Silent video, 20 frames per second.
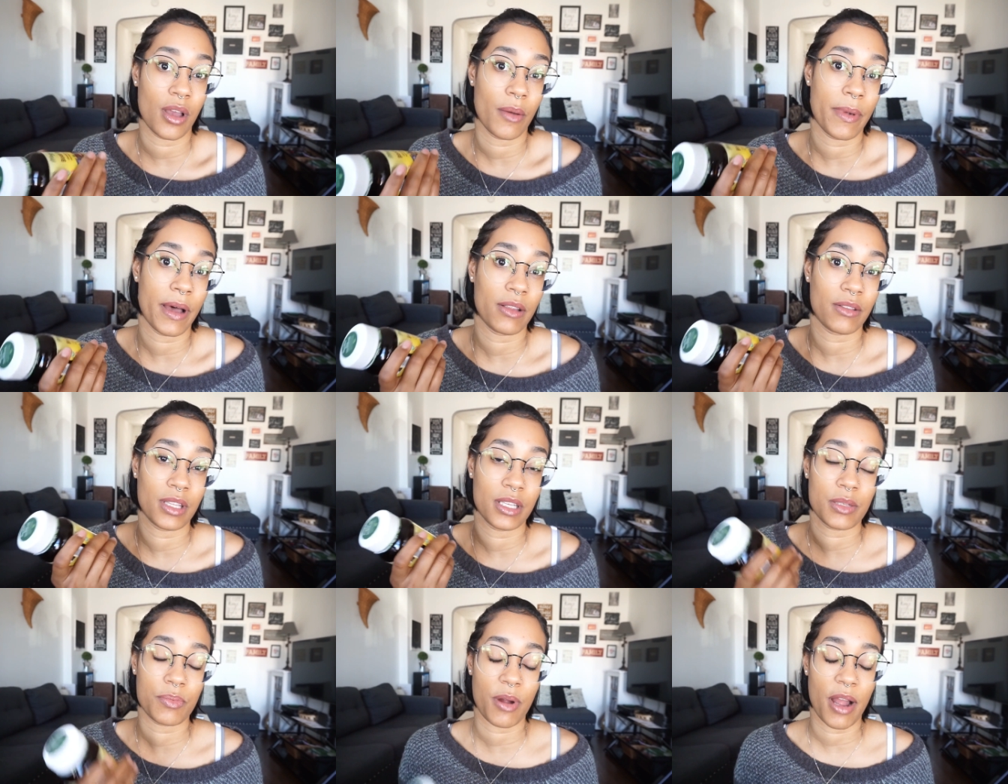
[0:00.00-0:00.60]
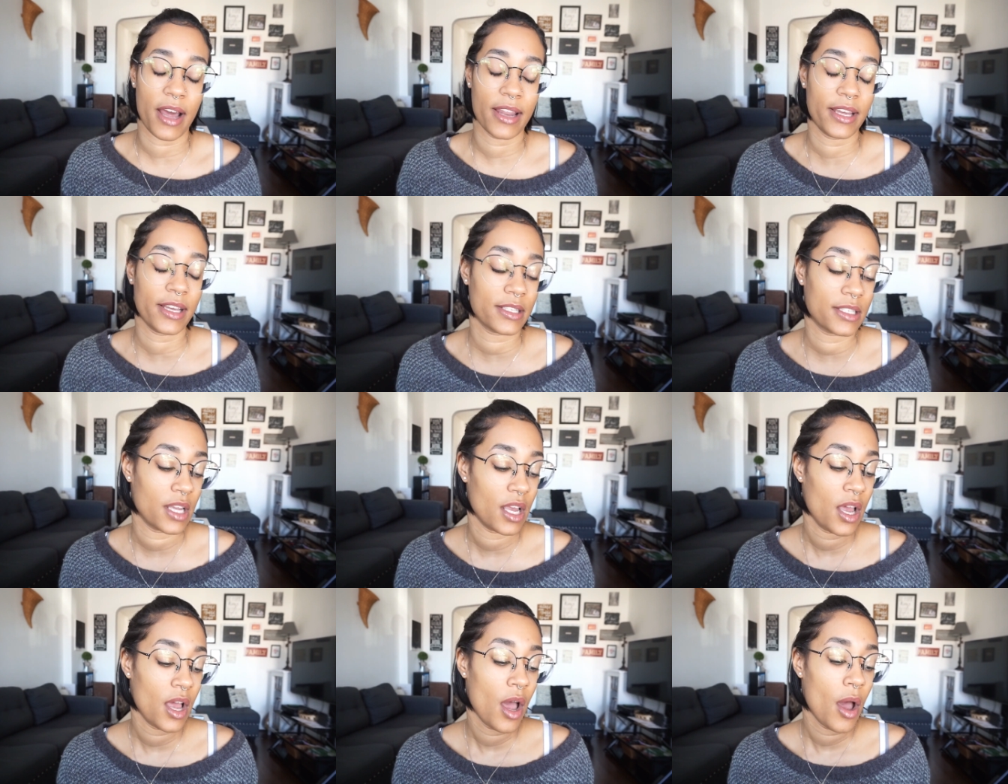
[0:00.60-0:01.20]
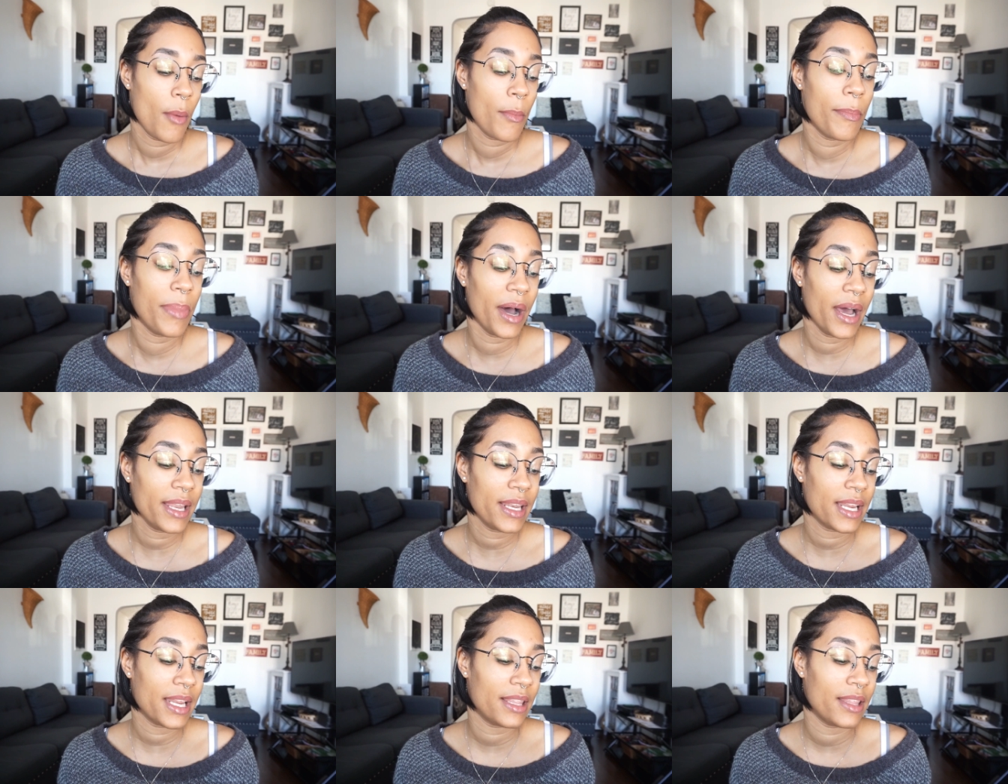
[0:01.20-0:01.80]
about these products,
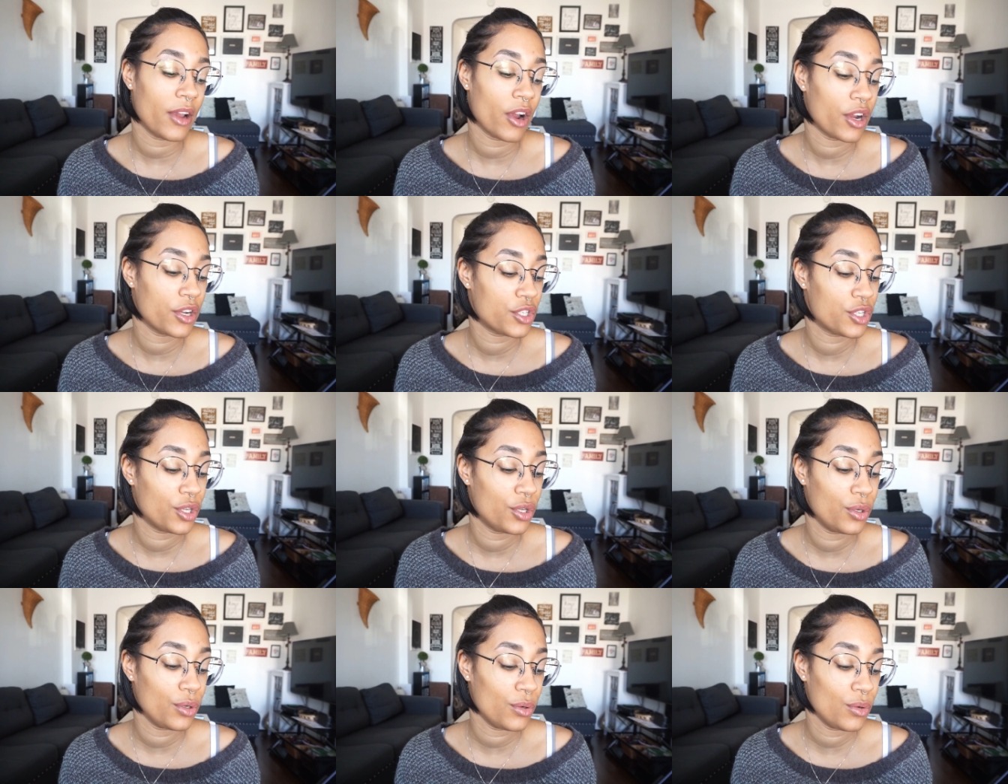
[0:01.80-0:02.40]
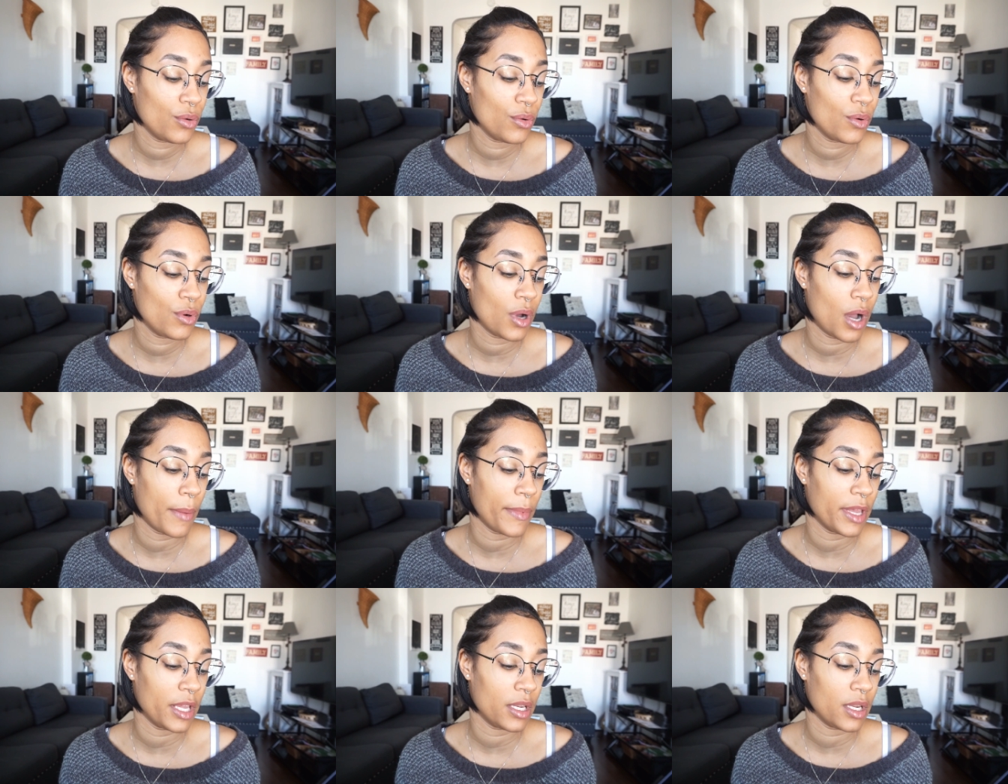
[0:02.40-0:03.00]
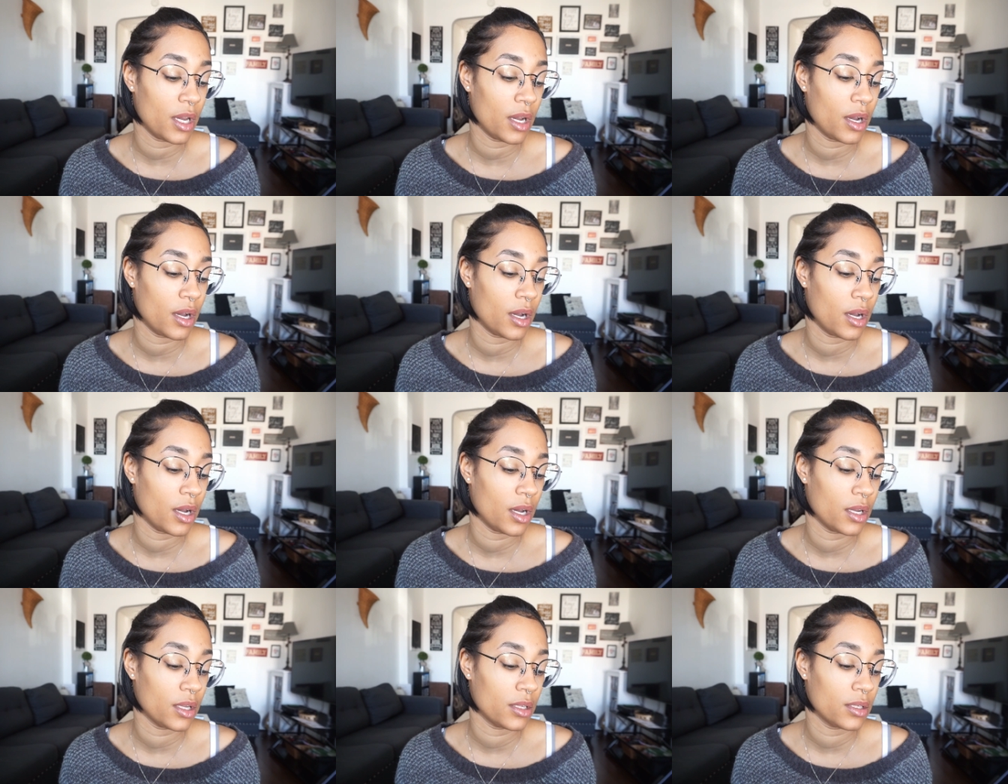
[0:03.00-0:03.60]
but there are two, I mean,
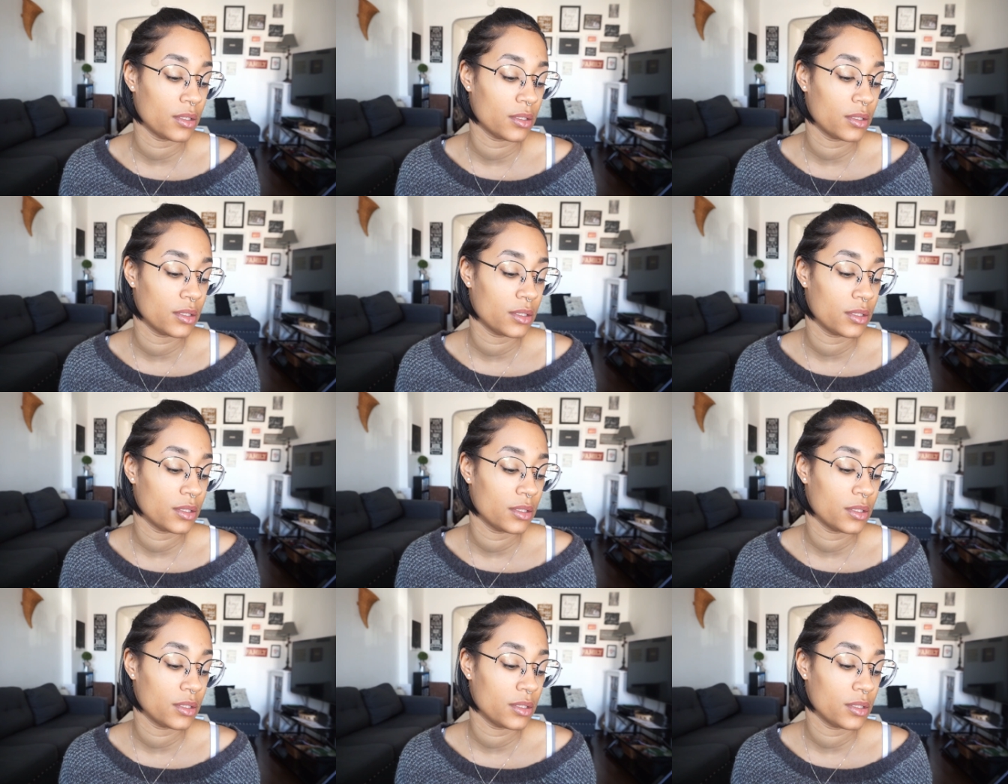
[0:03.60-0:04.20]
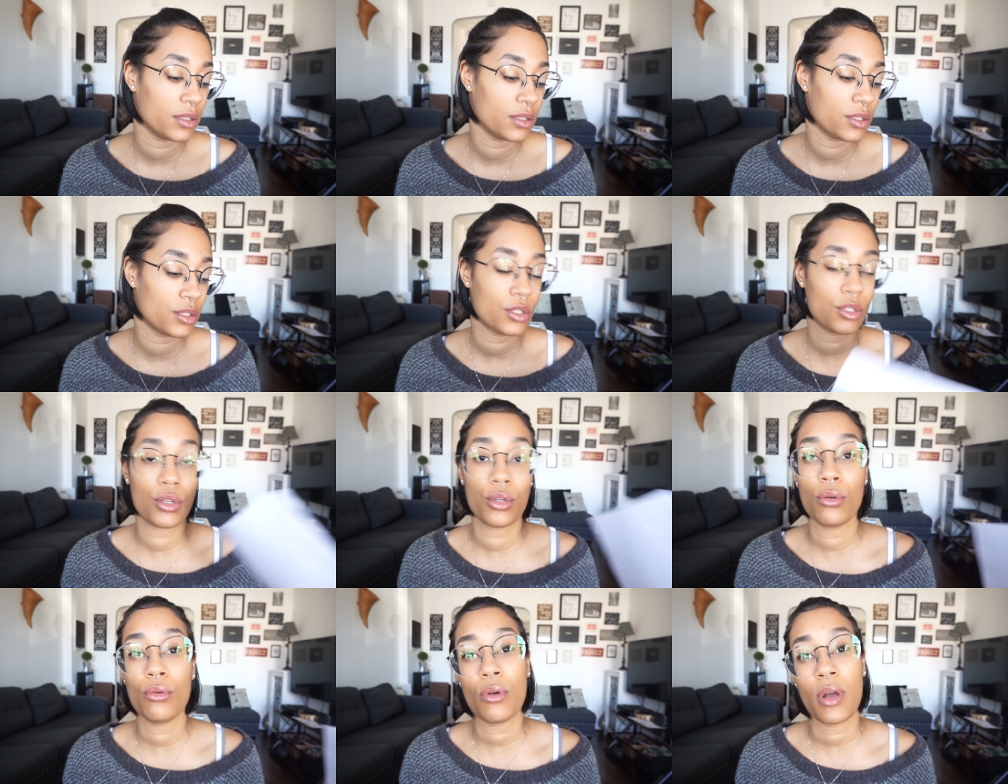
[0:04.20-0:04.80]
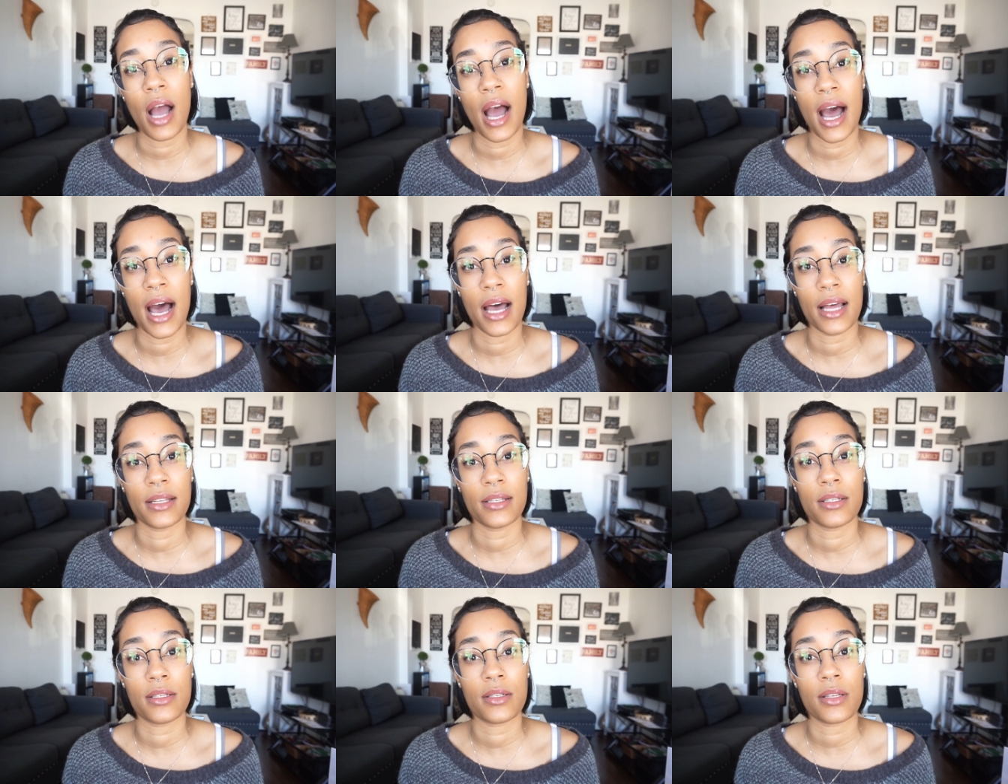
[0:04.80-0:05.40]
uh, two
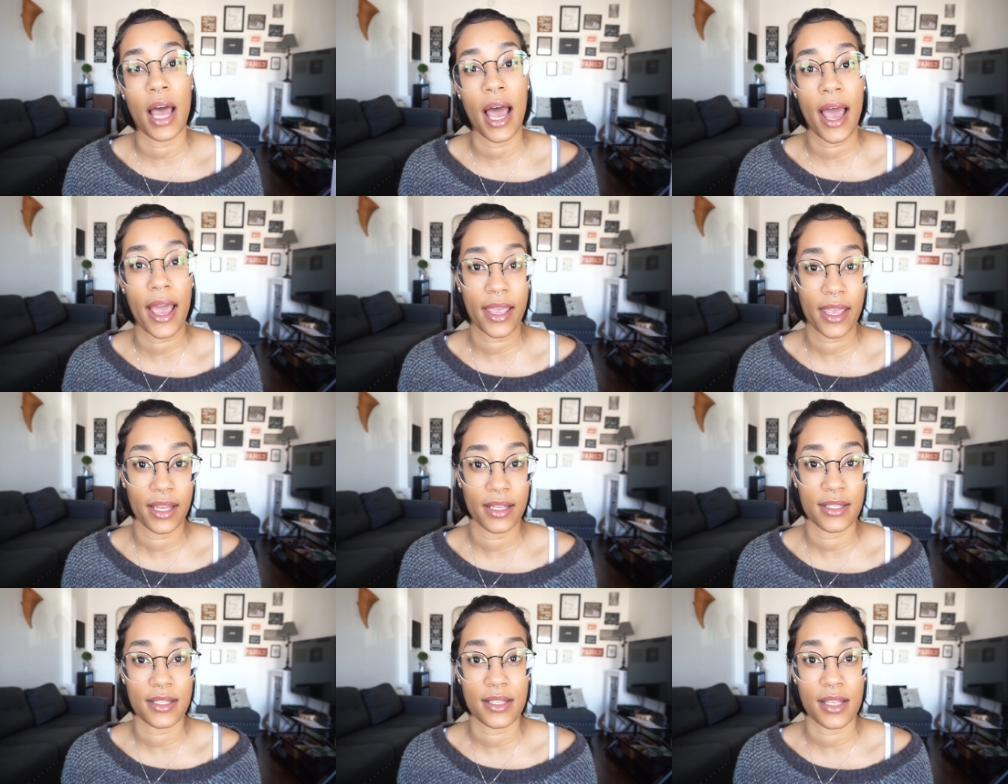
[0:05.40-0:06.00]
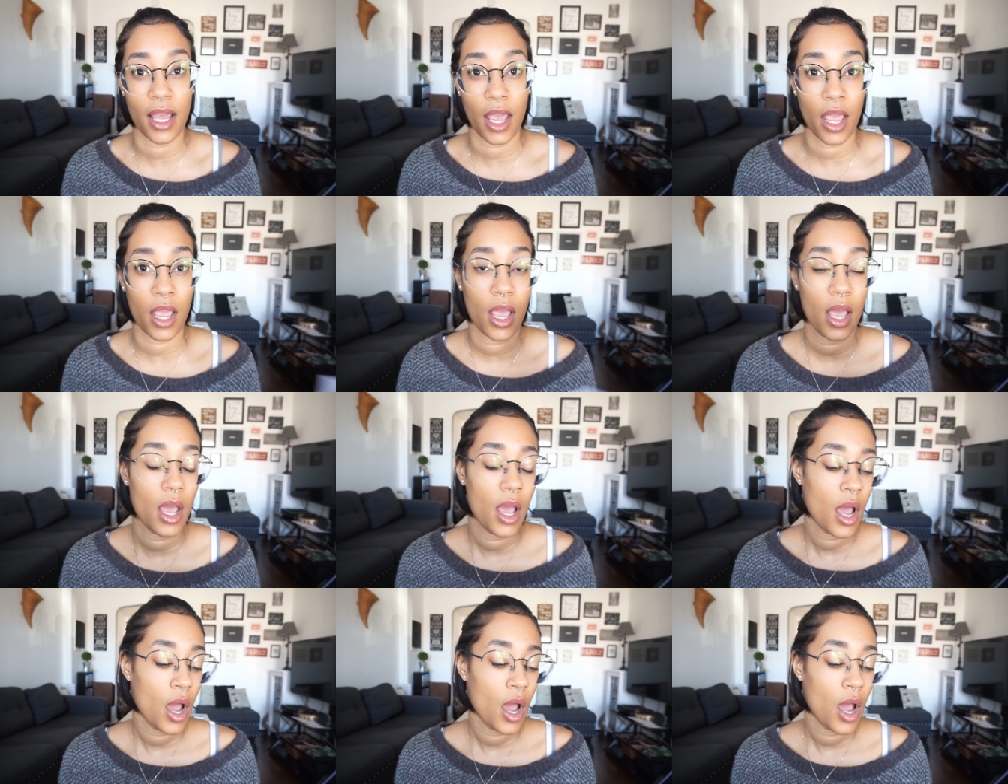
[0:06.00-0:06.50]
cons I can say.